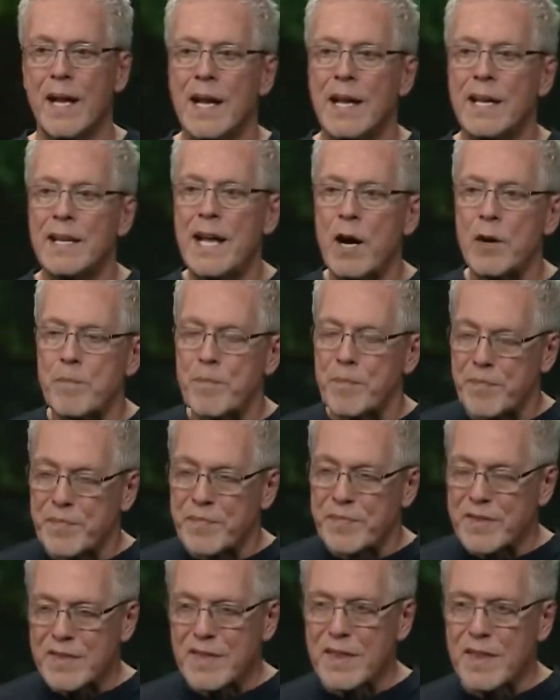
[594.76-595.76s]
Now,
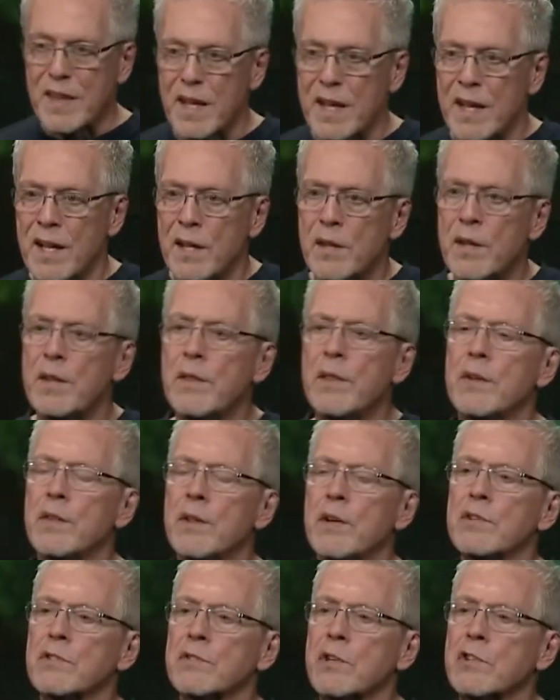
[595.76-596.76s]
there,
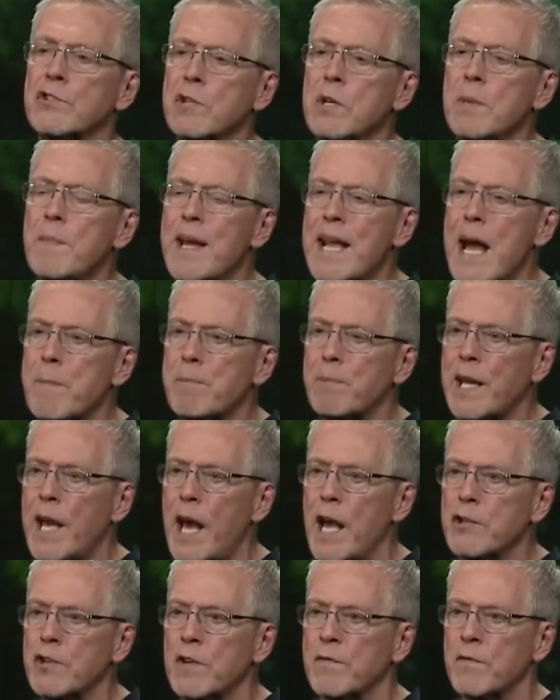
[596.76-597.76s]
there, there's going to be an
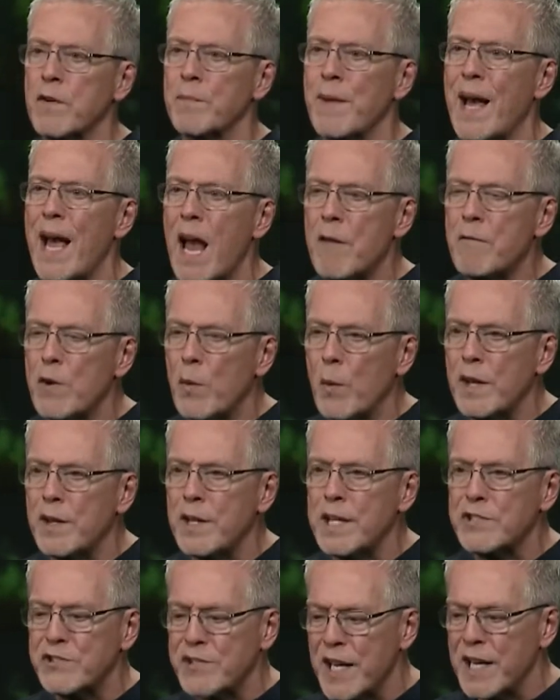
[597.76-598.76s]
application from every one of
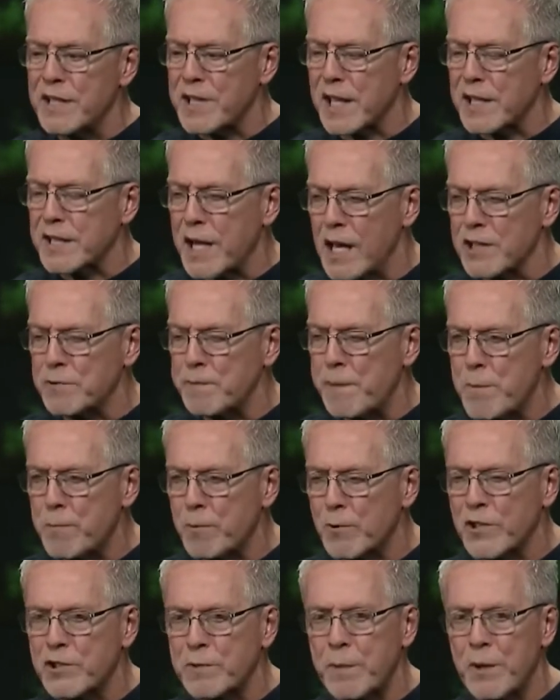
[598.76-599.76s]
these things that God's people
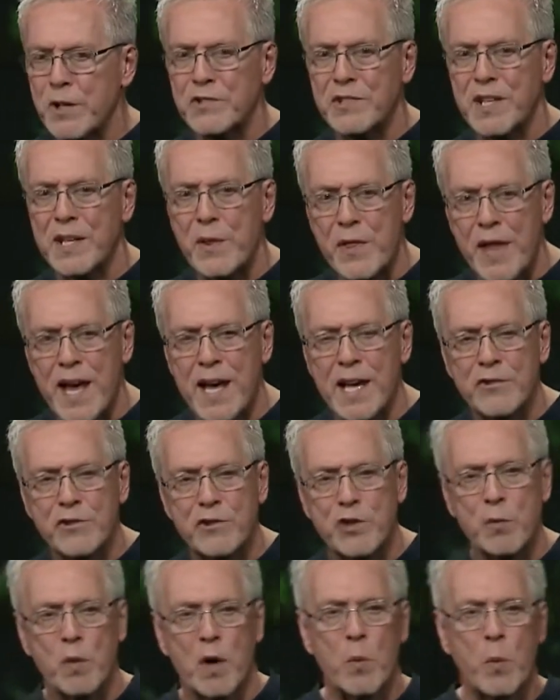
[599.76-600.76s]
are experiencing then
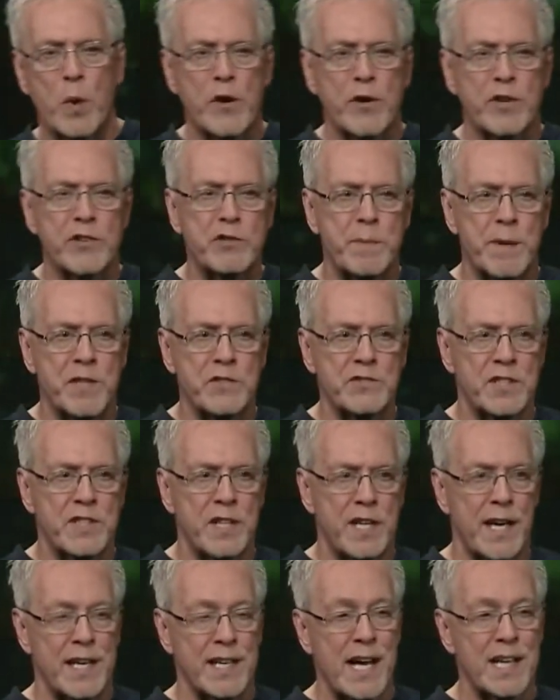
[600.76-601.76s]
to what we are experiencing
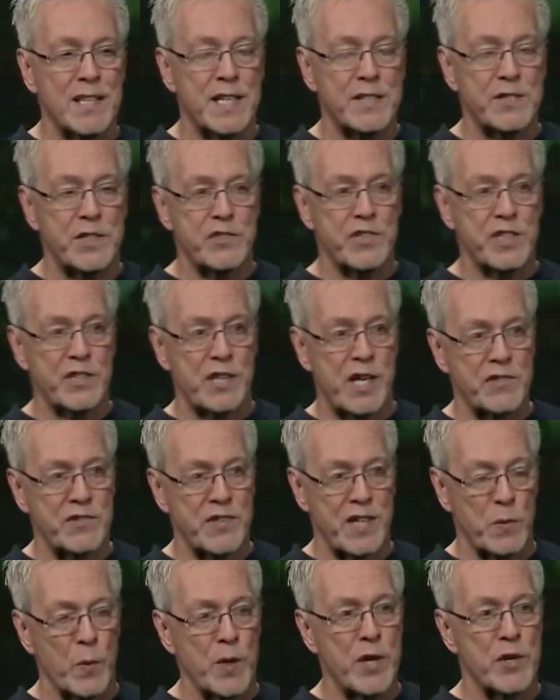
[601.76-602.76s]
today. And I'd like to suggest
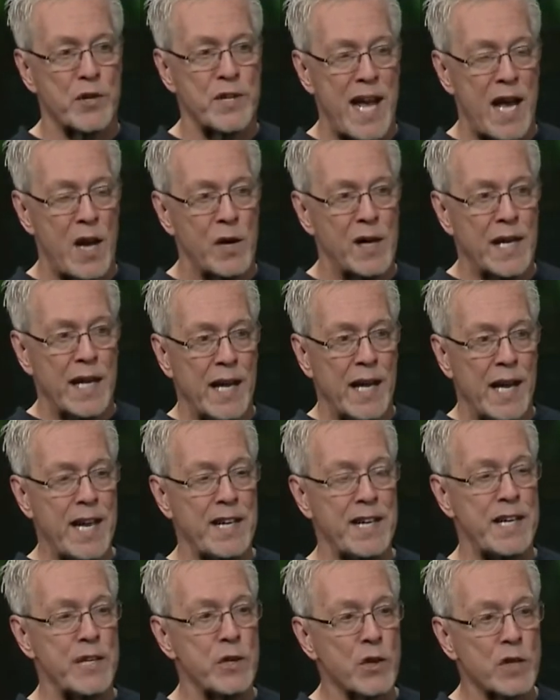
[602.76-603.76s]
that we are now in
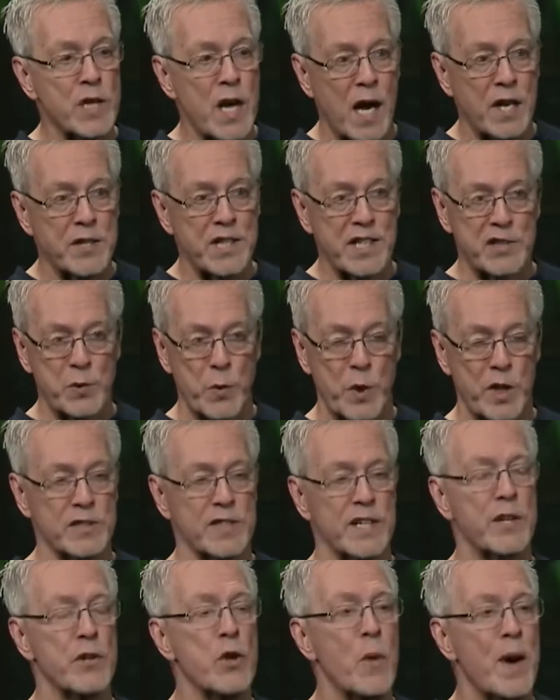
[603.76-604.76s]
a new context. We are
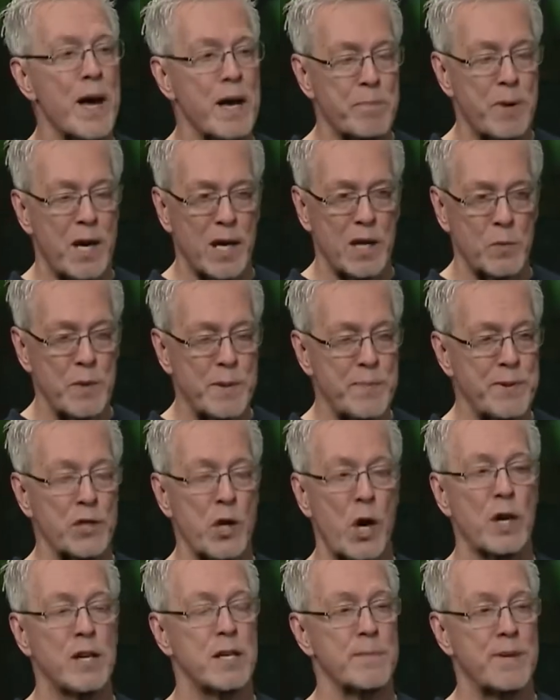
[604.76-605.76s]
in a new empire. We've been
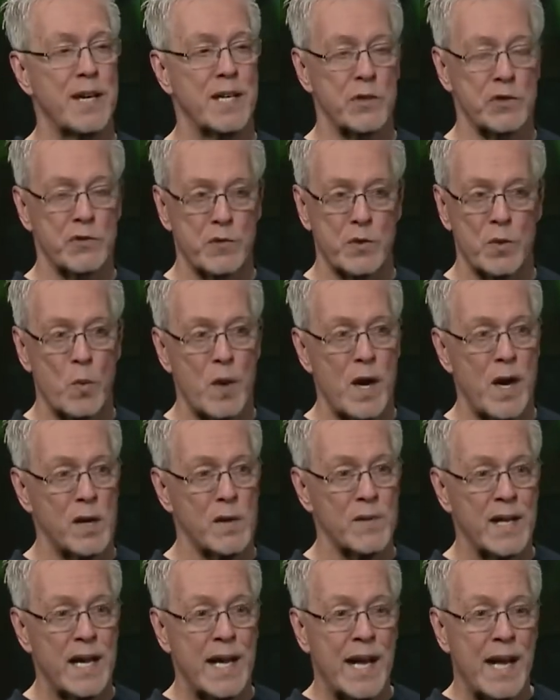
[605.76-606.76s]
talking about this for a while.
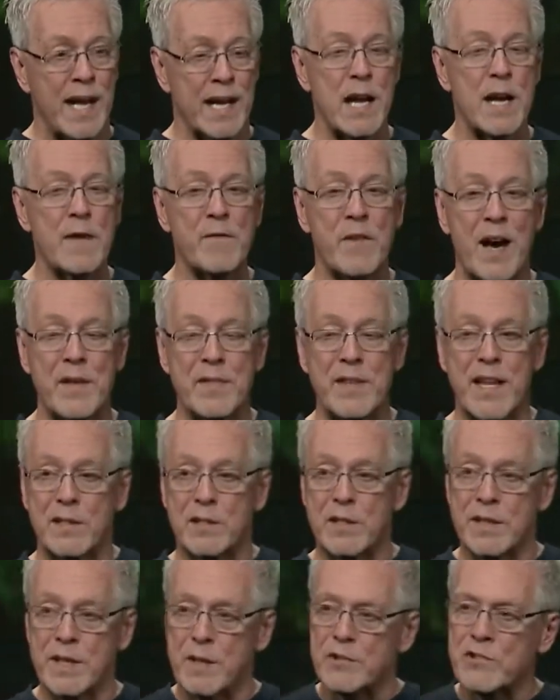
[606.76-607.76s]
And I find that,
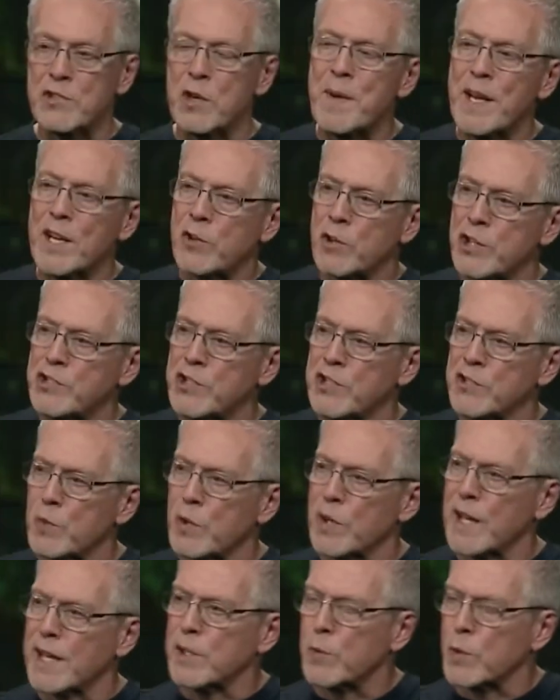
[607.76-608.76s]
you know, so many Christians, we're
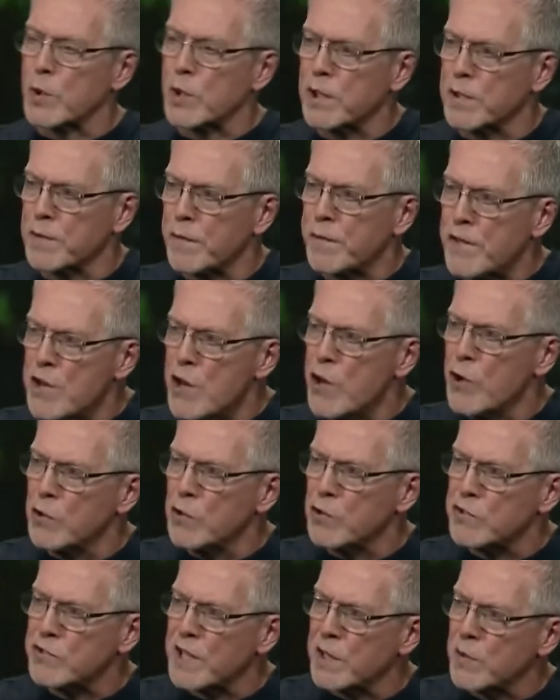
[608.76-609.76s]
like, we're
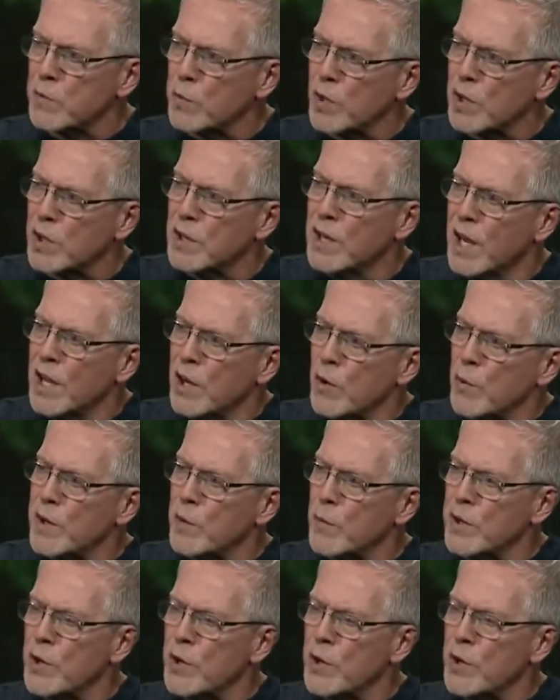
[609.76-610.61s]
confused and we're, we, we